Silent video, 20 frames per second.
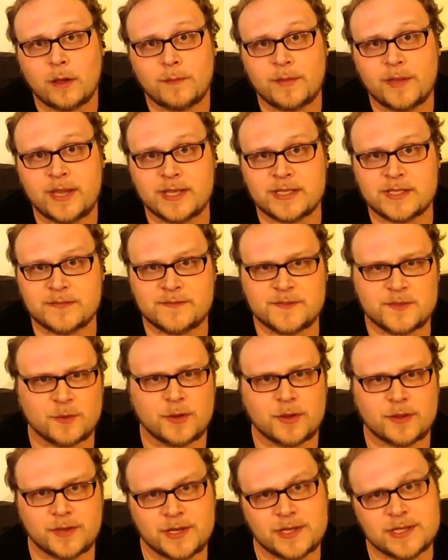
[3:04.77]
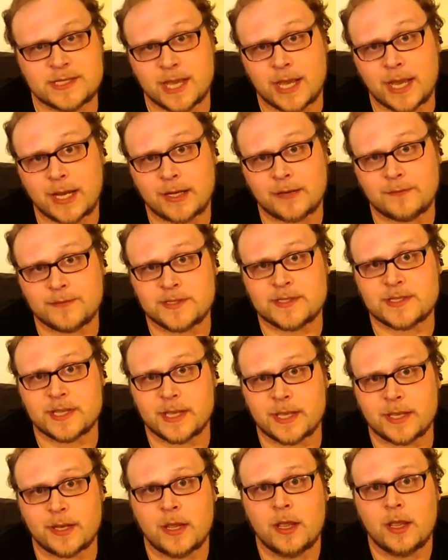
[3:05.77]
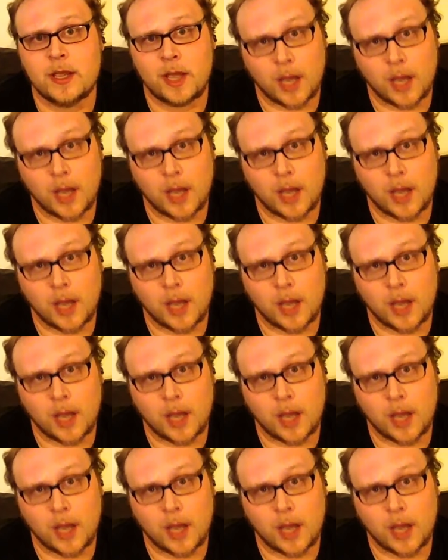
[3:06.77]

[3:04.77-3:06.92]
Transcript: because of sort of the design of the set,